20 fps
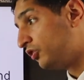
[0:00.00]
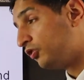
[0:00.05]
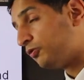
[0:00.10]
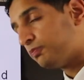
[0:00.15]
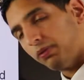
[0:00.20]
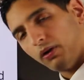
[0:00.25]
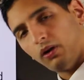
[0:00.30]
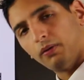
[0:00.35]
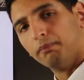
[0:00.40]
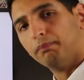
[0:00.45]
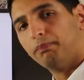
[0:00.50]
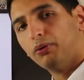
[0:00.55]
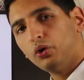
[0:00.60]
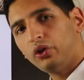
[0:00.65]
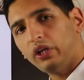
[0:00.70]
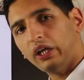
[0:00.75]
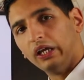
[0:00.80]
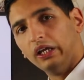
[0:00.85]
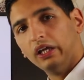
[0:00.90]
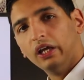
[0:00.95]
plum
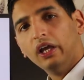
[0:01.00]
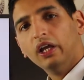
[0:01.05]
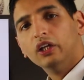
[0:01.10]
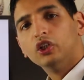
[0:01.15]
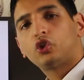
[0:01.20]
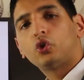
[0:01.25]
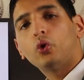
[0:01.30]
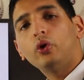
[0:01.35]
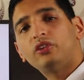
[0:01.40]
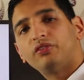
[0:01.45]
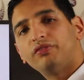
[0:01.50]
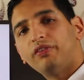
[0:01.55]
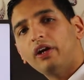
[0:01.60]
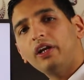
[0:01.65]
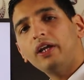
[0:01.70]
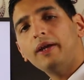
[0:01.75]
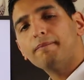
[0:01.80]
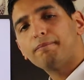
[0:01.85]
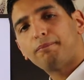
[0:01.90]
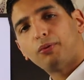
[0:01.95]
pudding. So it's
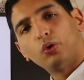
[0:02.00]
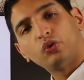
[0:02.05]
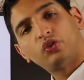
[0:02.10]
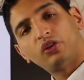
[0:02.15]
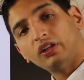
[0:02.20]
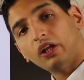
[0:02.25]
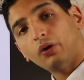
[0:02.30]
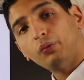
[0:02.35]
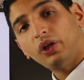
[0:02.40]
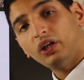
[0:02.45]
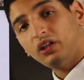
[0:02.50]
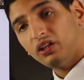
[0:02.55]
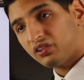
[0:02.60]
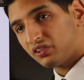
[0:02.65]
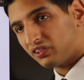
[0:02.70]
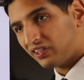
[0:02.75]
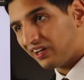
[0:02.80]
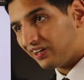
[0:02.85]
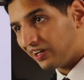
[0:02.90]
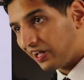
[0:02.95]
very important that we
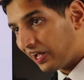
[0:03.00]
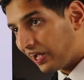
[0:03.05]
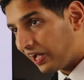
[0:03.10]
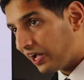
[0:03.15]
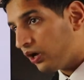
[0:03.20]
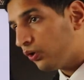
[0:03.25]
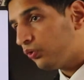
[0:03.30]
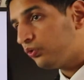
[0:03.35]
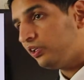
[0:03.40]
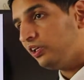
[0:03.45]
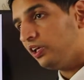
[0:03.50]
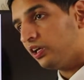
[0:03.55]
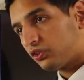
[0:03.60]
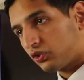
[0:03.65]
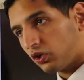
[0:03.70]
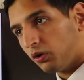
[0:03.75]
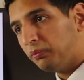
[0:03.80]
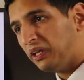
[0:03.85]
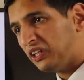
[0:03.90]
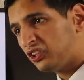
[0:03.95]
understand how the
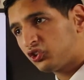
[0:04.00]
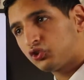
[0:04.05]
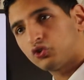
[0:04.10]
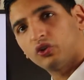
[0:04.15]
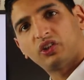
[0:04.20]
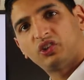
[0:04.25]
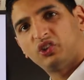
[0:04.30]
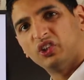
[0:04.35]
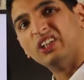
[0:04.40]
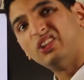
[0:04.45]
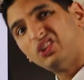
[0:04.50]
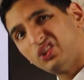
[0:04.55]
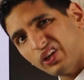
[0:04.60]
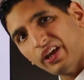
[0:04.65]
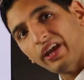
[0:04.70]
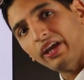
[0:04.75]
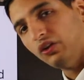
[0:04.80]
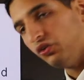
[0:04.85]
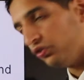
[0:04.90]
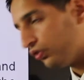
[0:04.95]
atomic structure
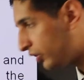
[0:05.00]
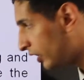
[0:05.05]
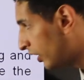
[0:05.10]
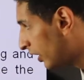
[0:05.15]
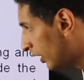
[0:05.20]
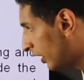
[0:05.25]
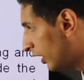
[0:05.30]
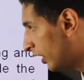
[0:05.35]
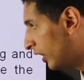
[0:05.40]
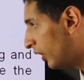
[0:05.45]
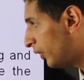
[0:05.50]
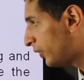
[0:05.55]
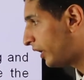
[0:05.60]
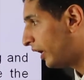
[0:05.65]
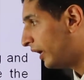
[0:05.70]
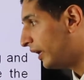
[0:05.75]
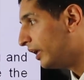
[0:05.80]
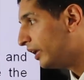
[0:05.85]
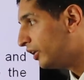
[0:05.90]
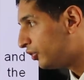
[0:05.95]
changed.
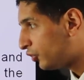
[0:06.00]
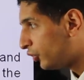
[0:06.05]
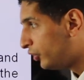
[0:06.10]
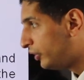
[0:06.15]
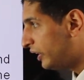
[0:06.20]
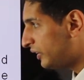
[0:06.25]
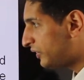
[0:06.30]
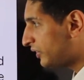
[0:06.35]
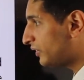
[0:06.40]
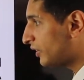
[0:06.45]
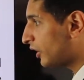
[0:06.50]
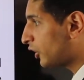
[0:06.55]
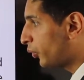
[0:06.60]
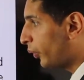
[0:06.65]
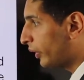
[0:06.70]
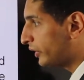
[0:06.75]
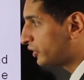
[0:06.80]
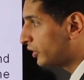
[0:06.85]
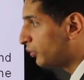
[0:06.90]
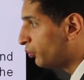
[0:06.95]
Okay, so this is a
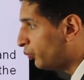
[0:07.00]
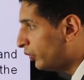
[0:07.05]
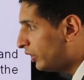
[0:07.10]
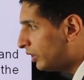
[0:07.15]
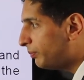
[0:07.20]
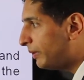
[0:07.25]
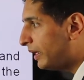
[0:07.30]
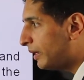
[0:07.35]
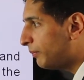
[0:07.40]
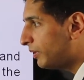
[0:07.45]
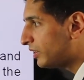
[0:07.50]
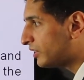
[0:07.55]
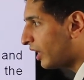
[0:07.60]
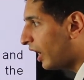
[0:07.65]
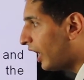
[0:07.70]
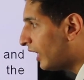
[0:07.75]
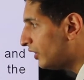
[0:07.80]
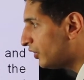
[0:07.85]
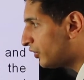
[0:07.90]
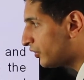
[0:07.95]
question we'll be able
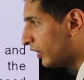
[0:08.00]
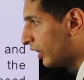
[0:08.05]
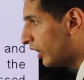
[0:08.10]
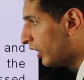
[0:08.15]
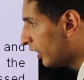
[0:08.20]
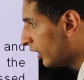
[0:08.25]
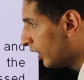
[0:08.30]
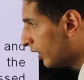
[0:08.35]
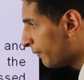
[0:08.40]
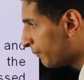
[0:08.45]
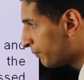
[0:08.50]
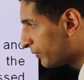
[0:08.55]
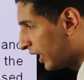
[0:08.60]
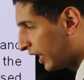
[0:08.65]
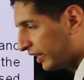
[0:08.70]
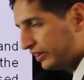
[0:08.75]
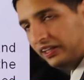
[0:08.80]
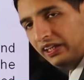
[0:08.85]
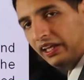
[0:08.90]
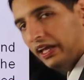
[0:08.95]
to answer
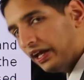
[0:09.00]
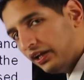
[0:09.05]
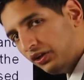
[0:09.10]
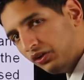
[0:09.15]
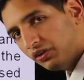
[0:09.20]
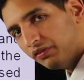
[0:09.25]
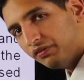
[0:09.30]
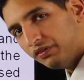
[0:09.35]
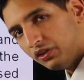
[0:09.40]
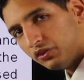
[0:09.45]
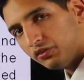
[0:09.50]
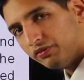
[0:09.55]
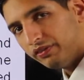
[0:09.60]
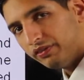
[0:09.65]
at the end of this